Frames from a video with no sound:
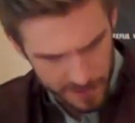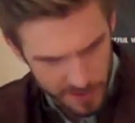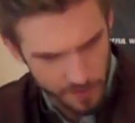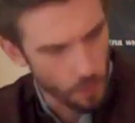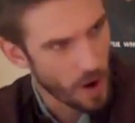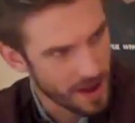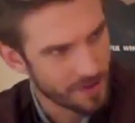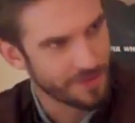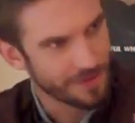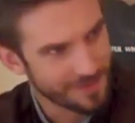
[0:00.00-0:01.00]
it's a different
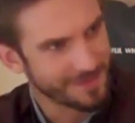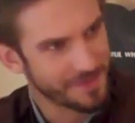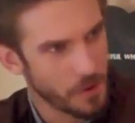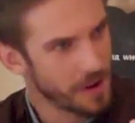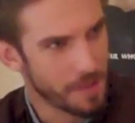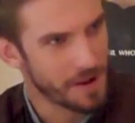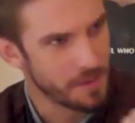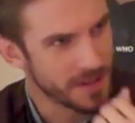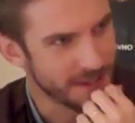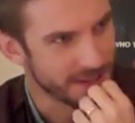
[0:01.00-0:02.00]
way of going about
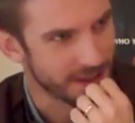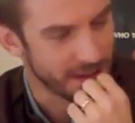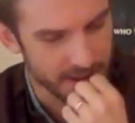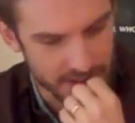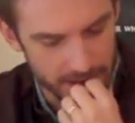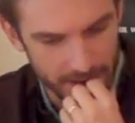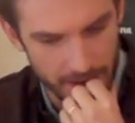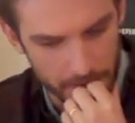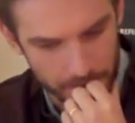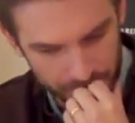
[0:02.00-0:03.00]
your business, I guess.
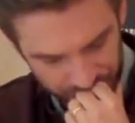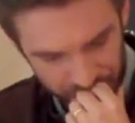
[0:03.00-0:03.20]
Um,